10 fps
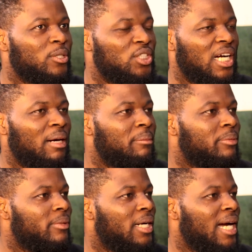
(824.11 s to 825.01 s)
JAMB
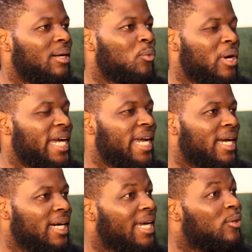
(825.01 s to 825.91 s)
and WAEC,
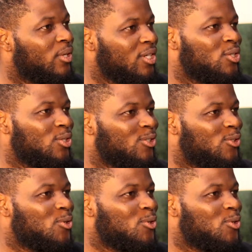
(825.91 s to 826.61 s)
education.